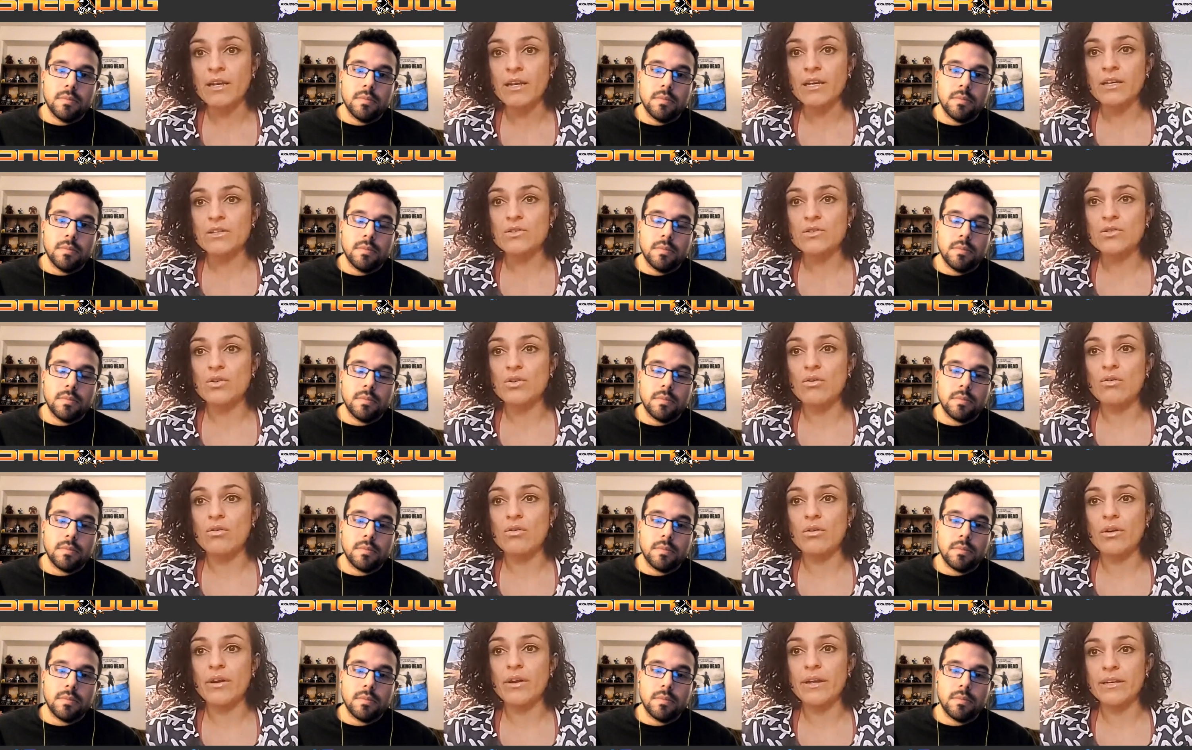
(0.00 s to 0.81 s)

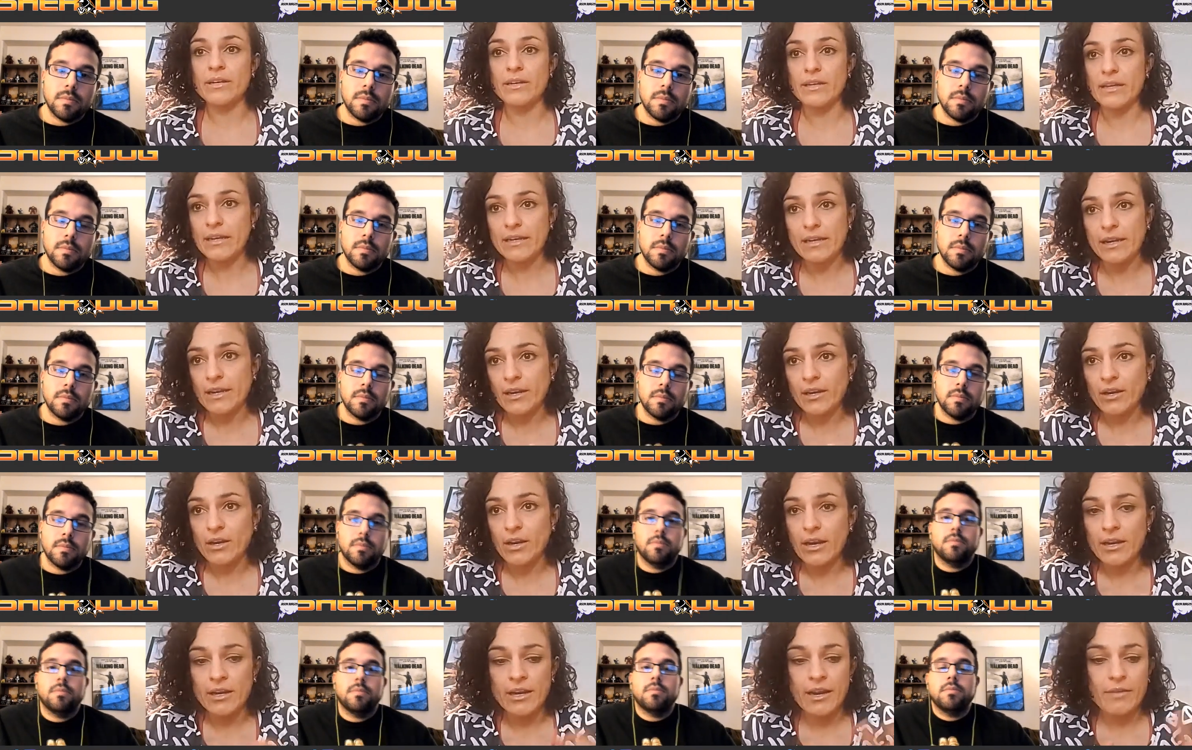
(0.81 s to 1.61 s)
Speaker 1: So, and it,
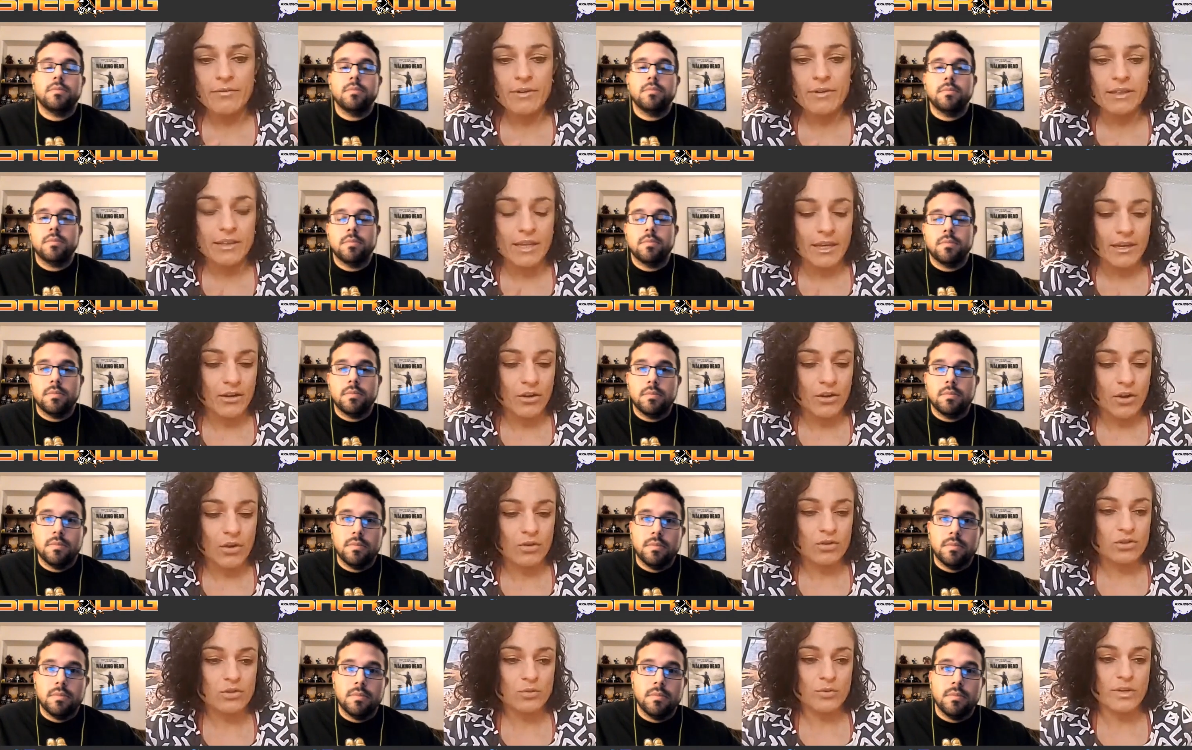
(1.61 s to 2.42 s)
and everything
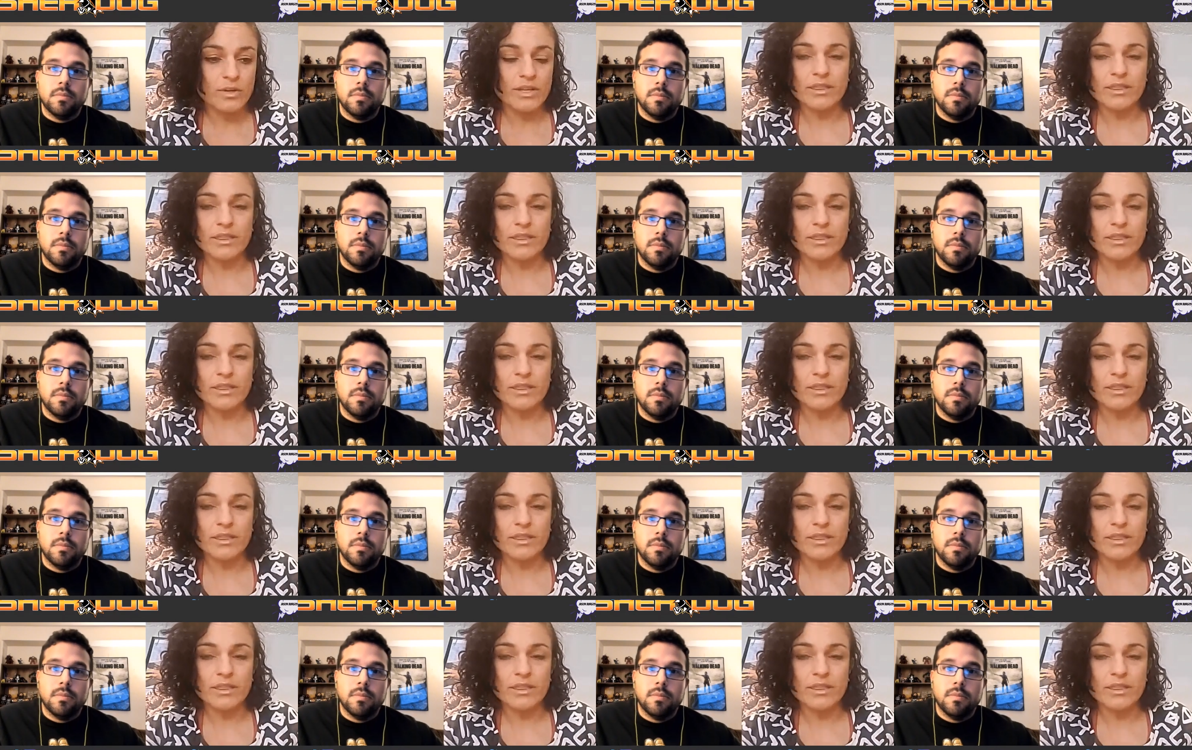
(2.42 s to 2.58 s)
goes with,